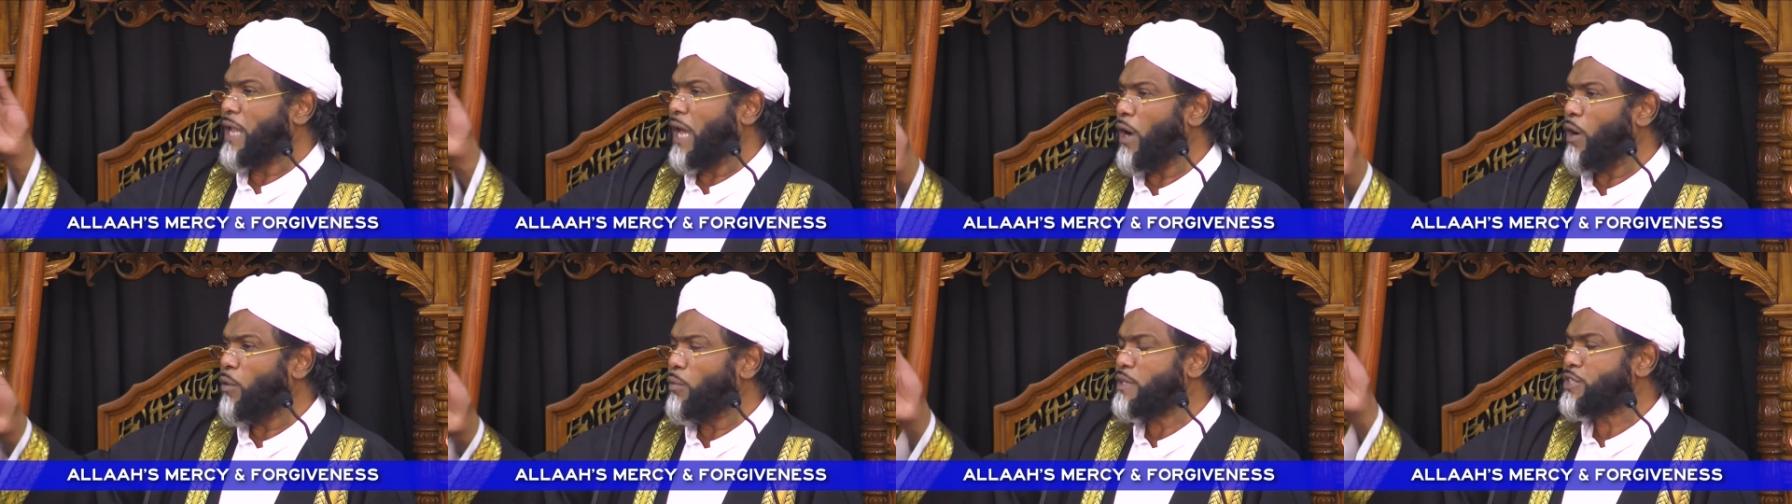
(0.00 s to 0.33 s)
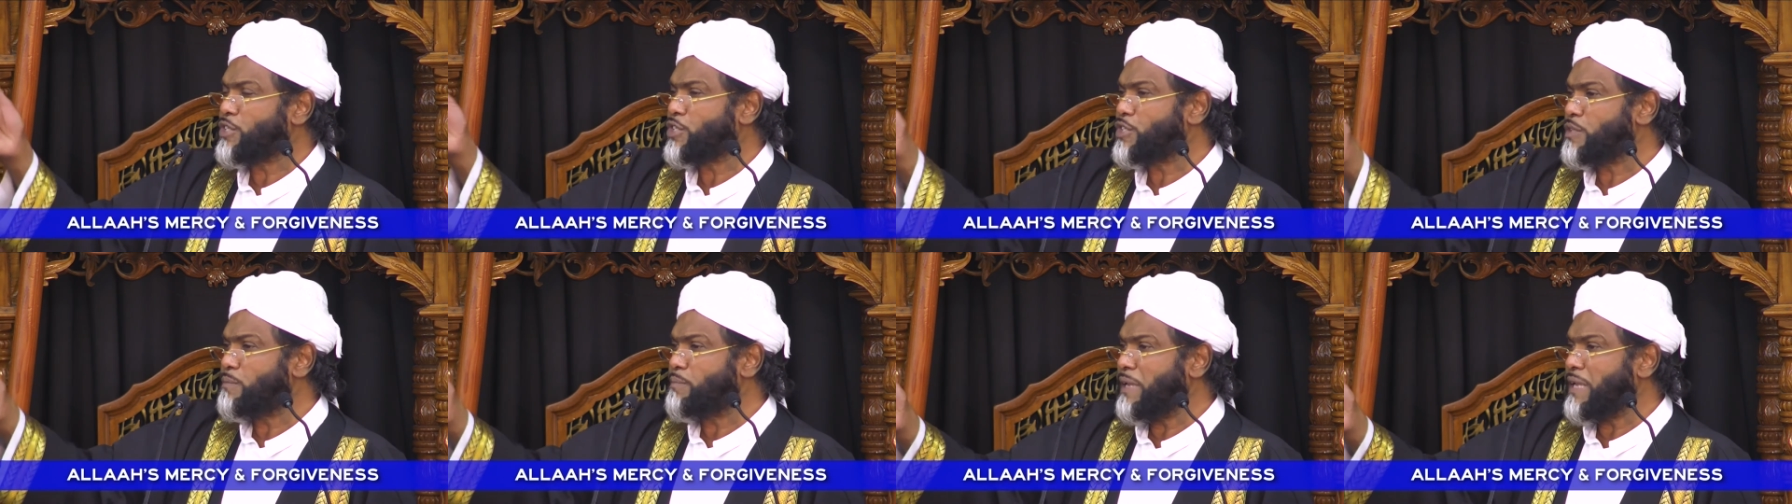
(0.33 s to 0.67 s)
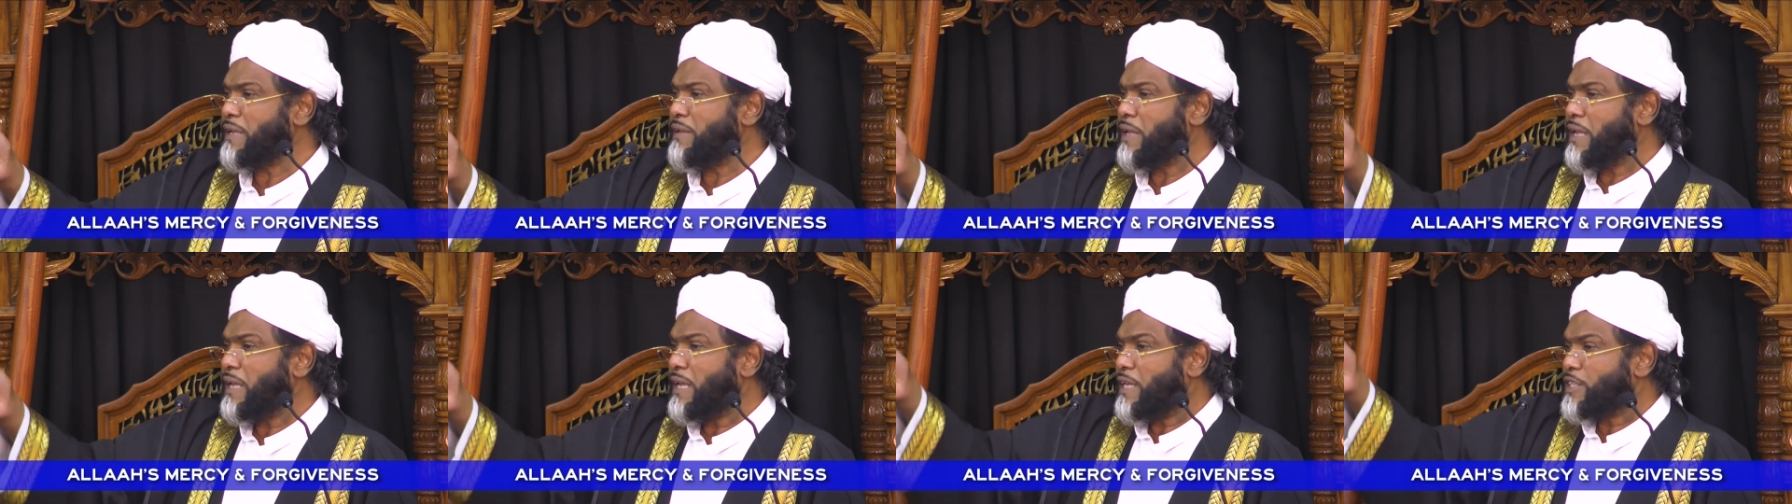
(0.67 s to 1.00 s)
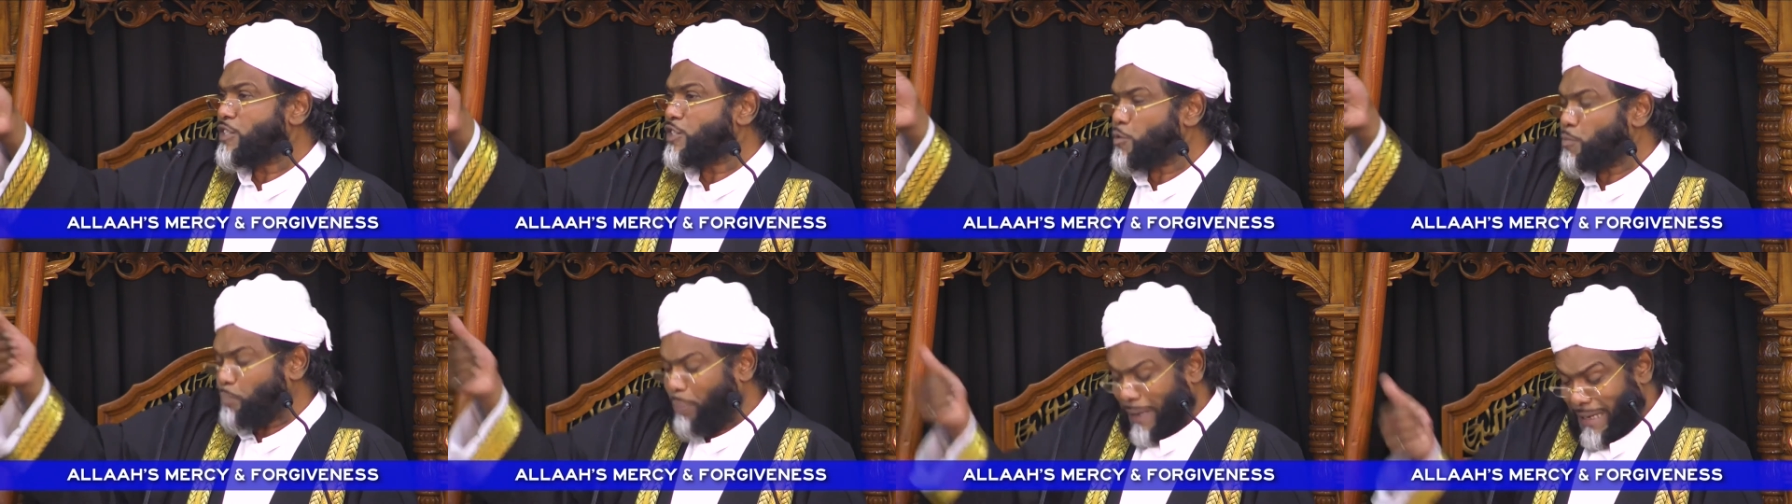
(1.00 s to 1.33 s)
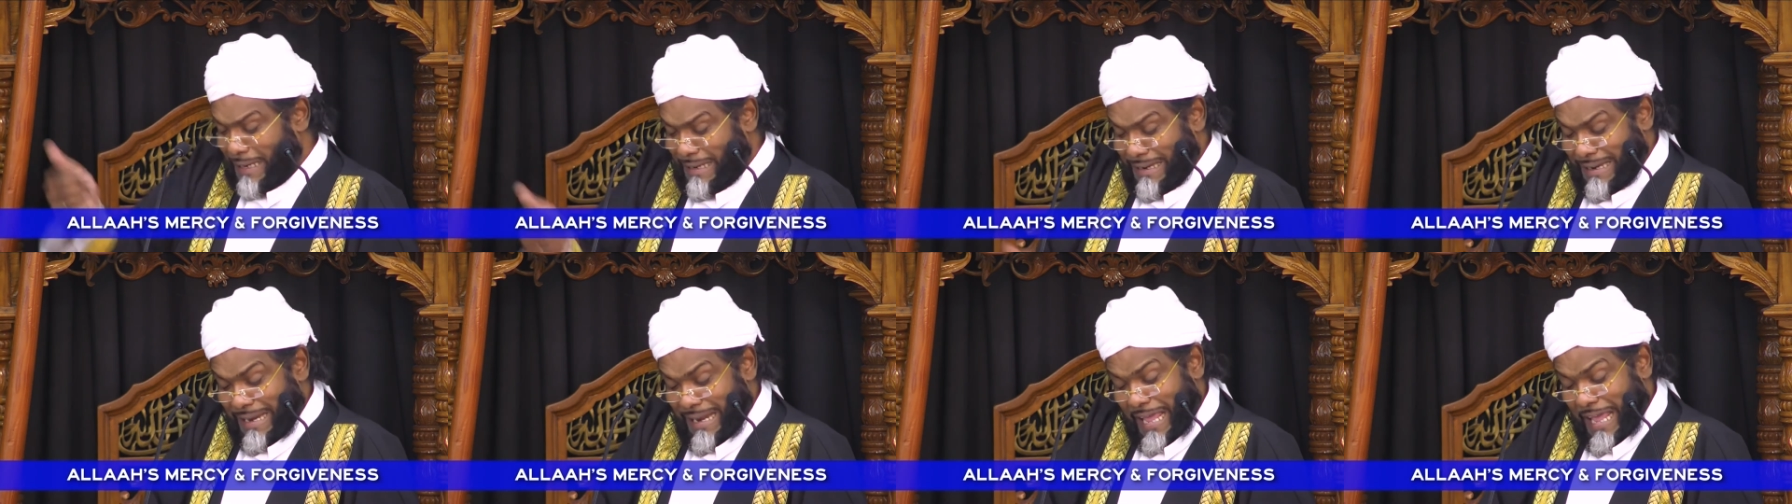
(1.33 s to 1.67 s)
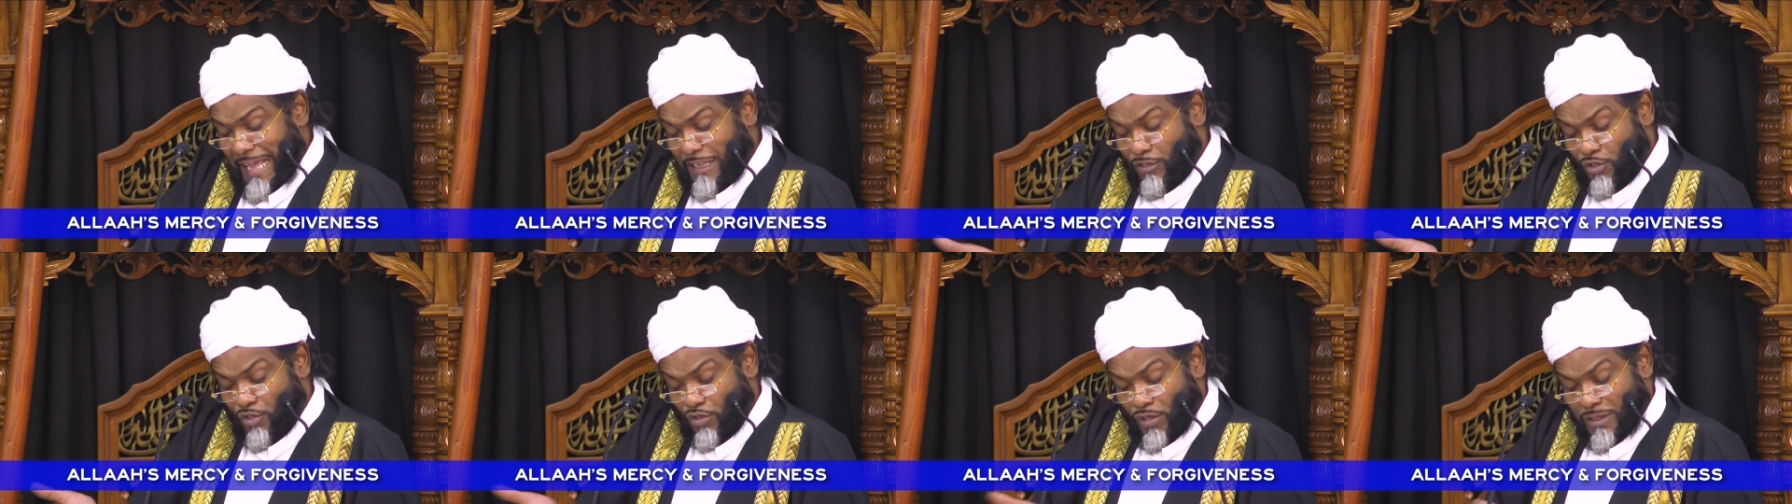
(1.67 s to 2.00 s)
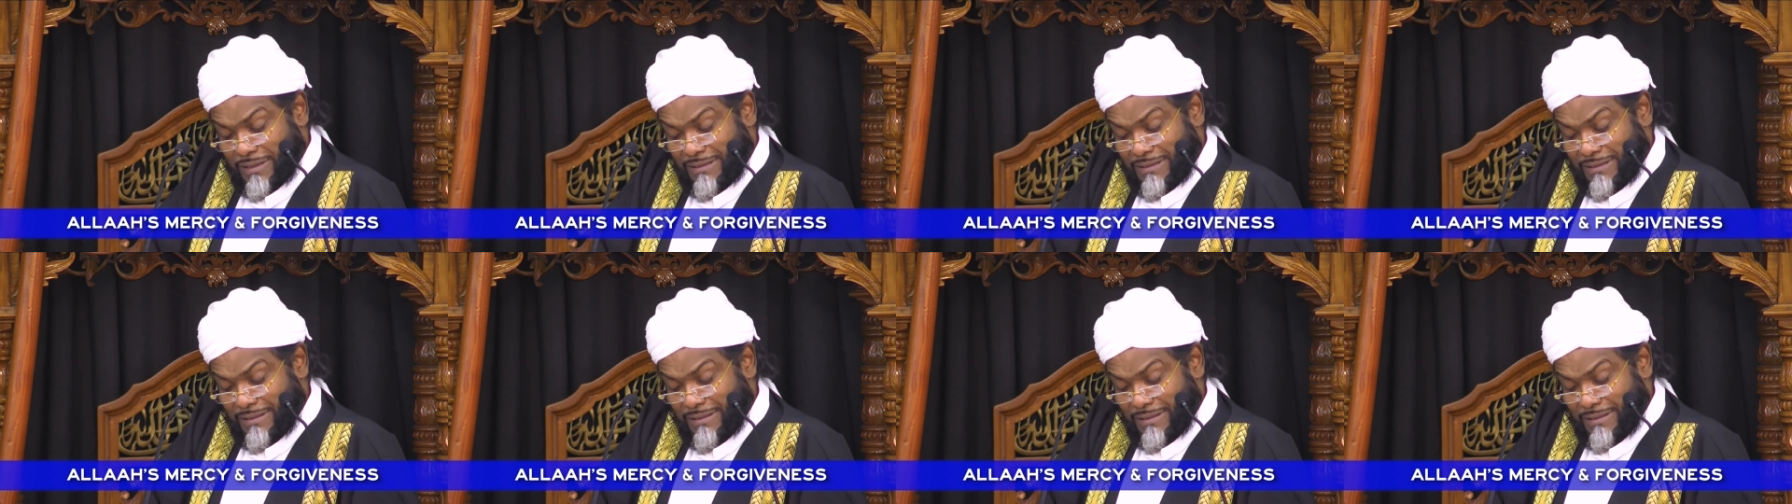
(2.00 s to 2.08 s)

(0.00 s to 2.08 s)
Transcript: we should be spending extra